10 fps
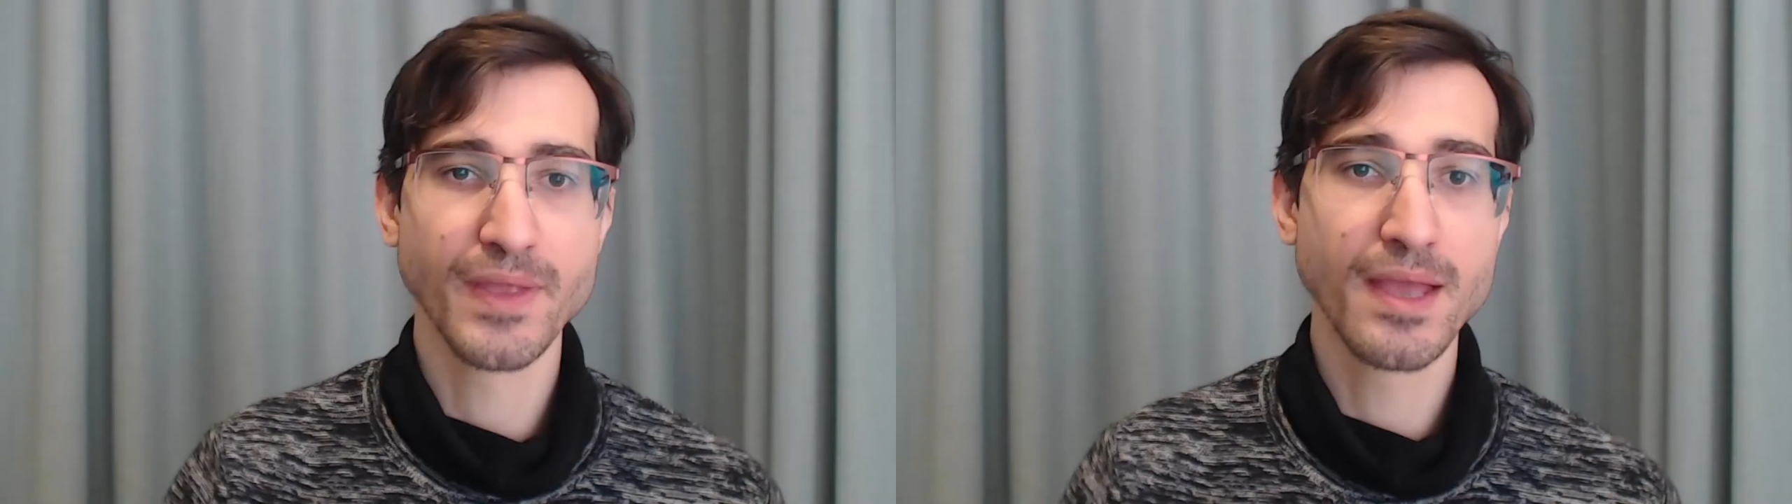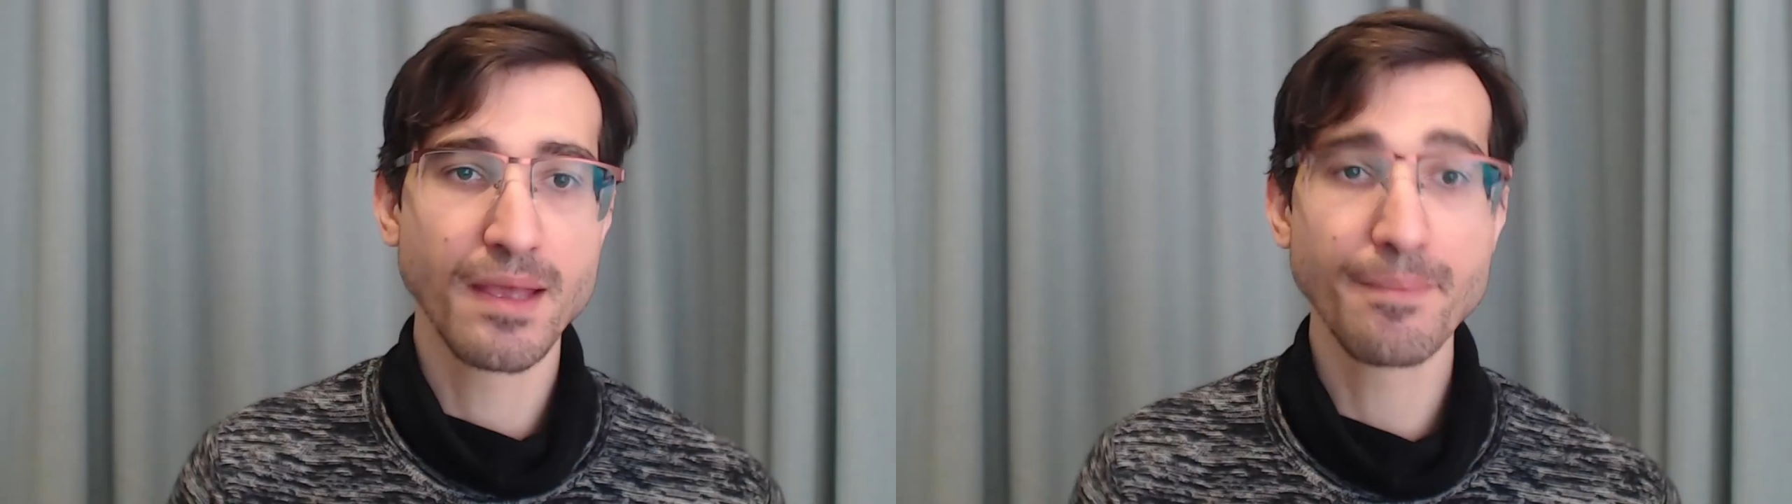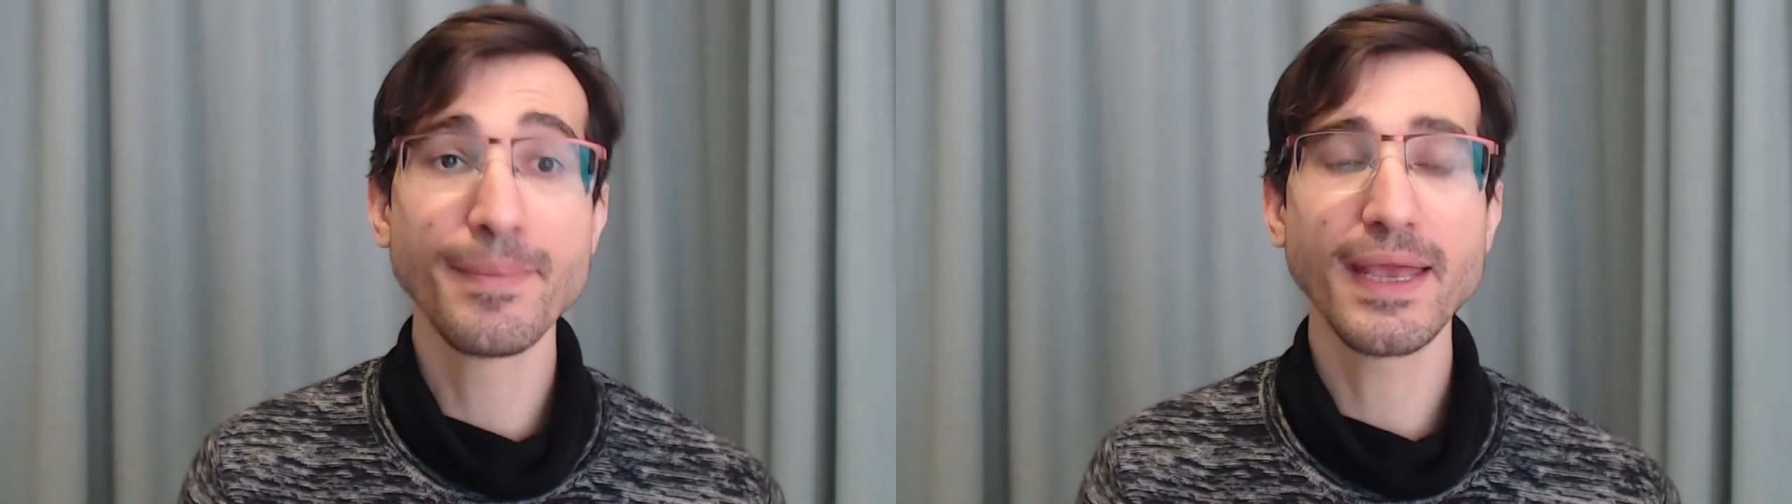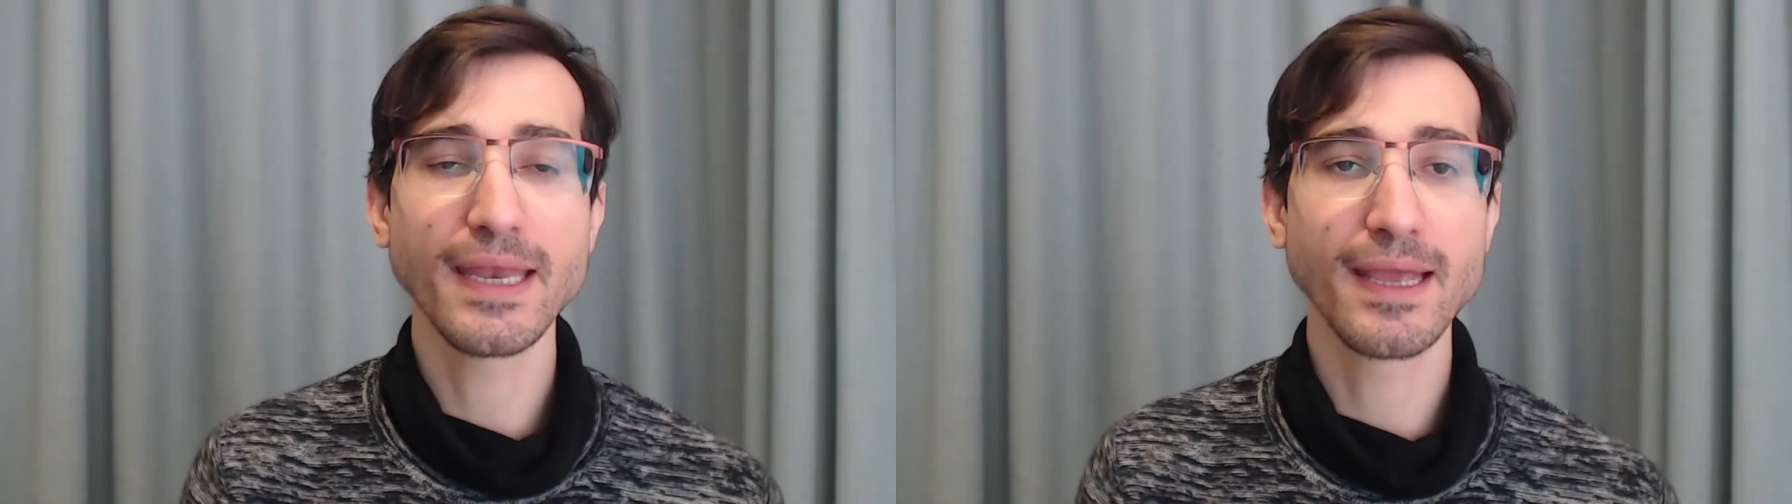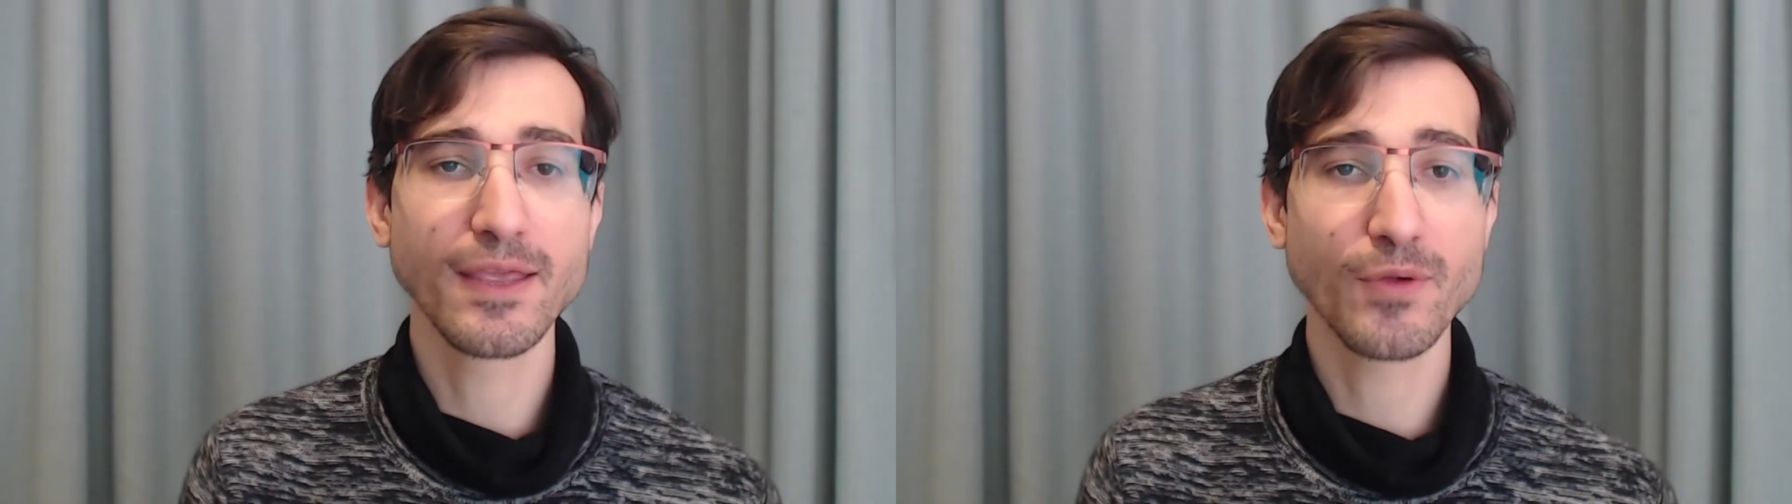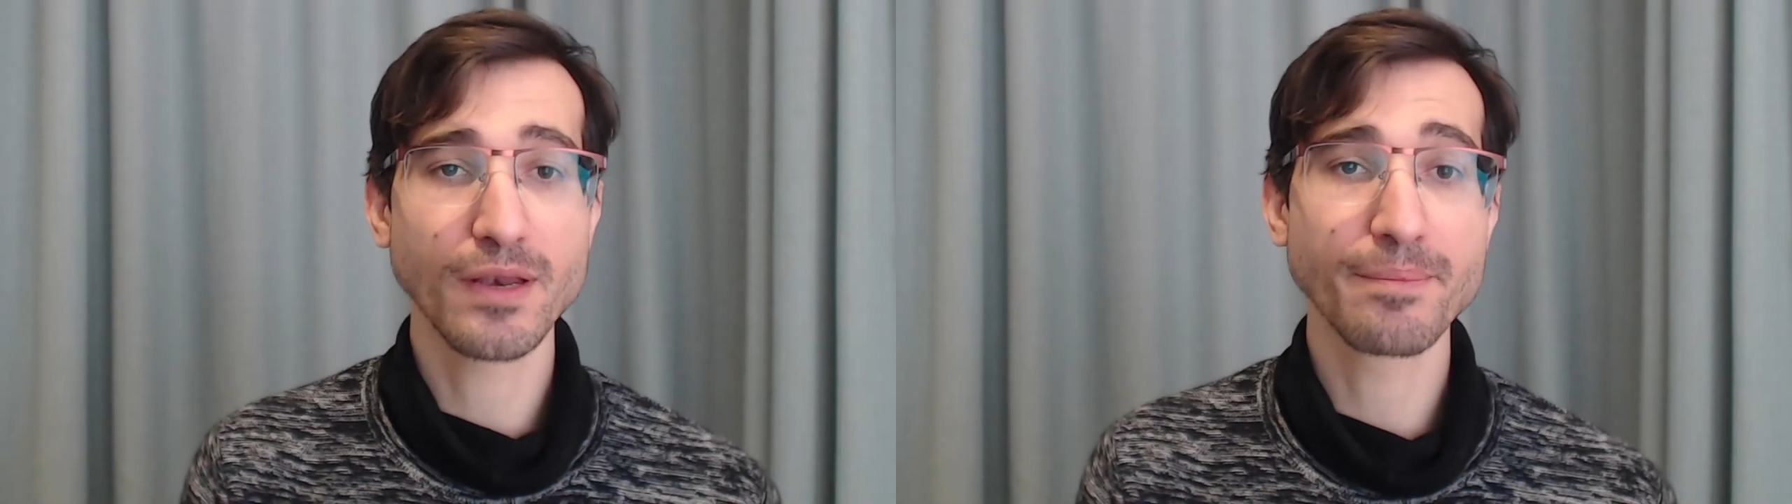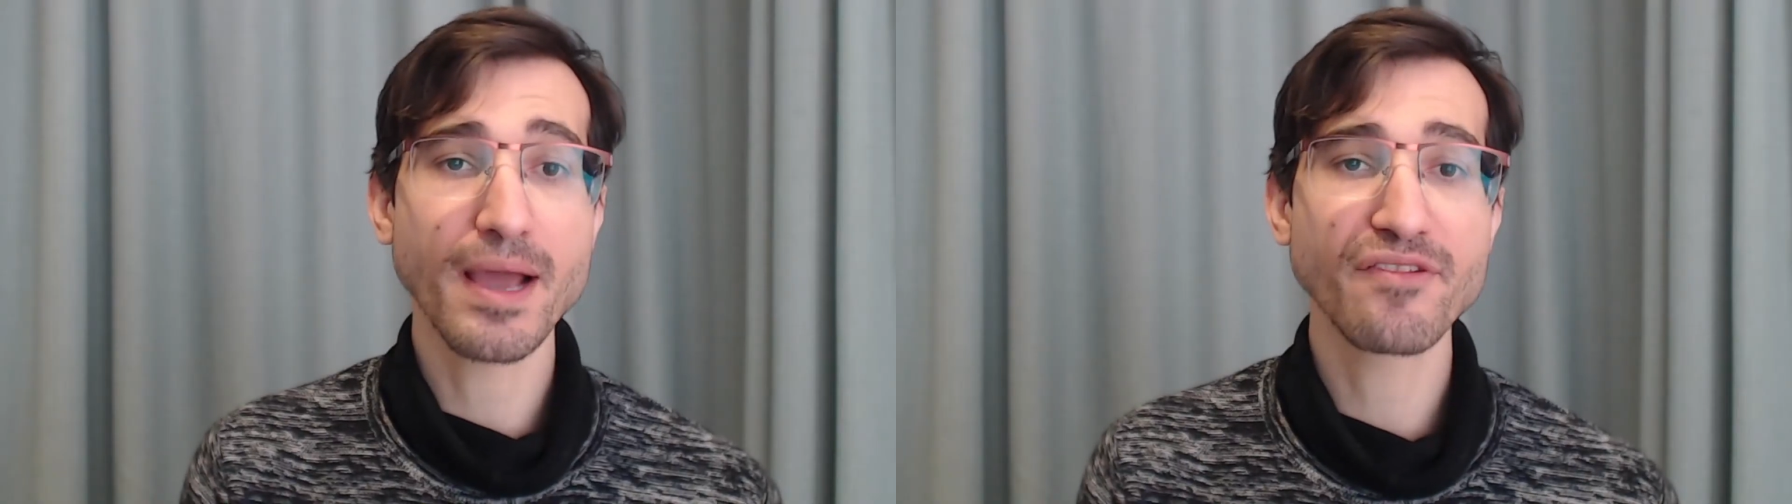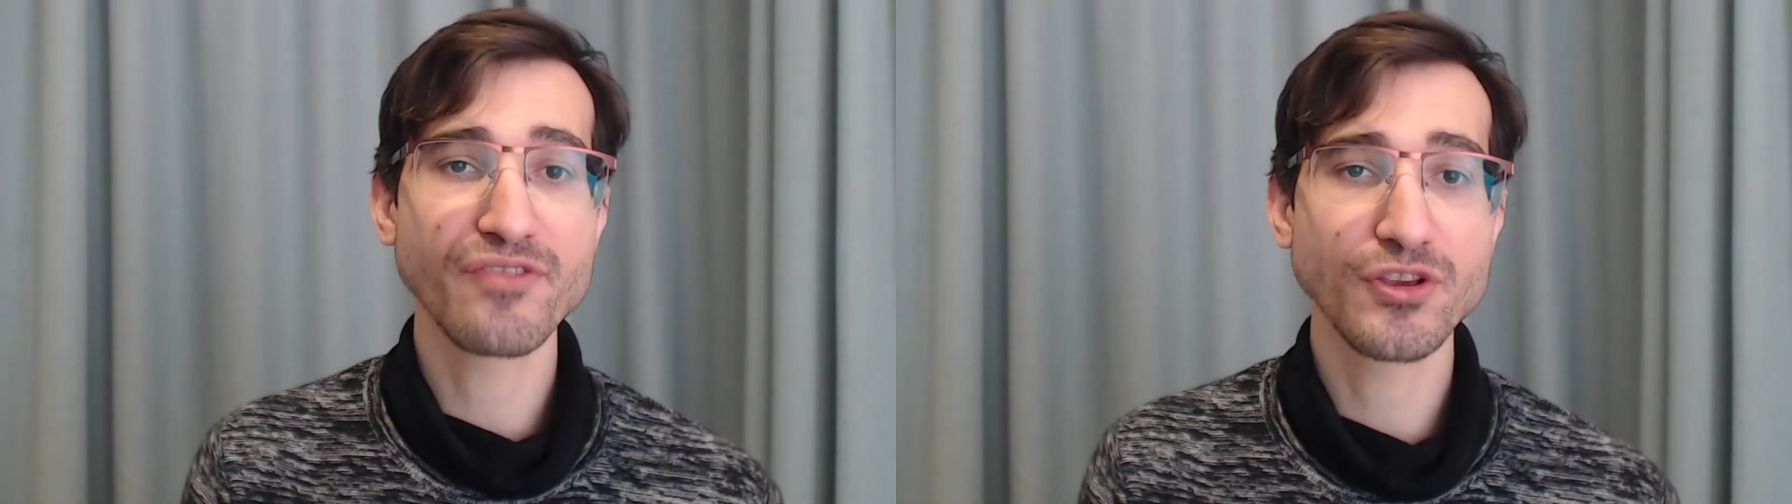Meaning you can buy
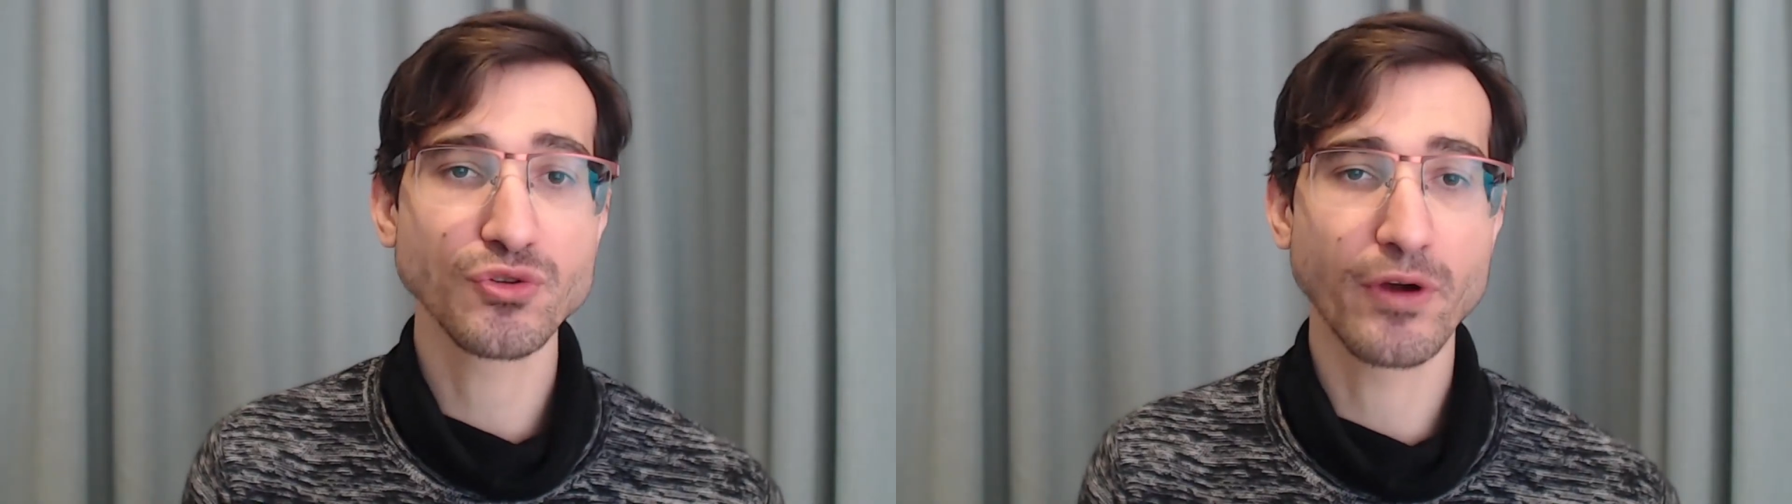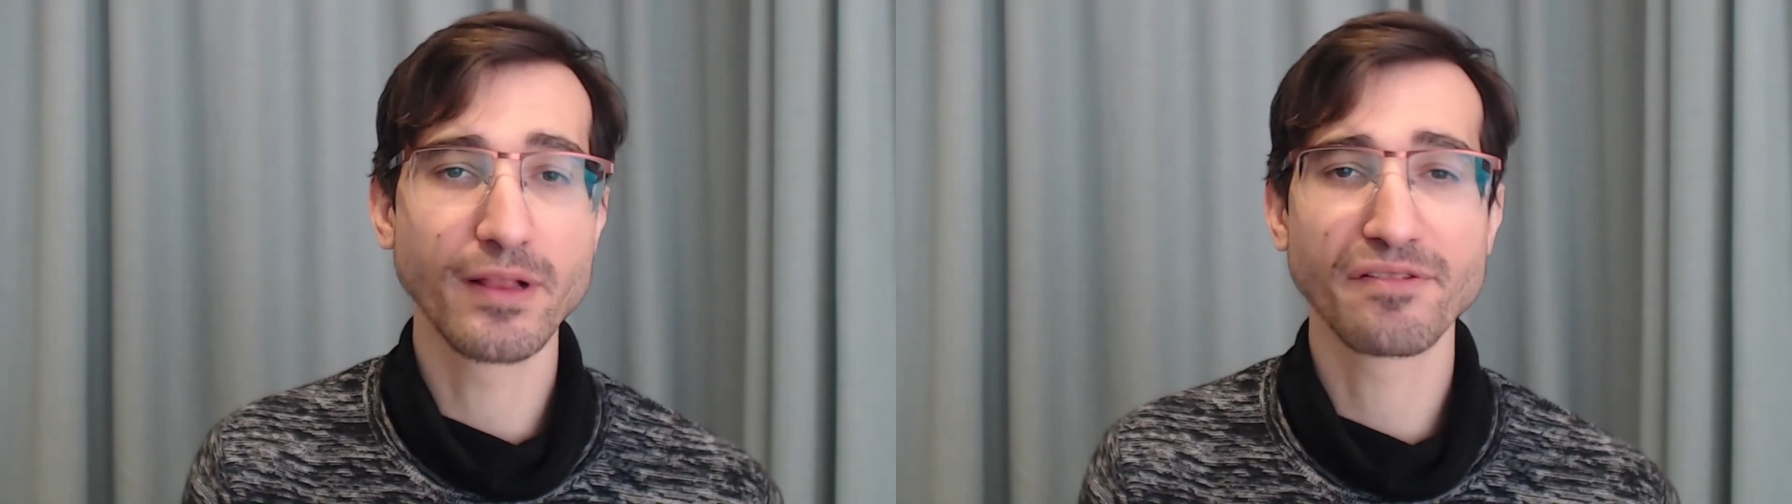fish oil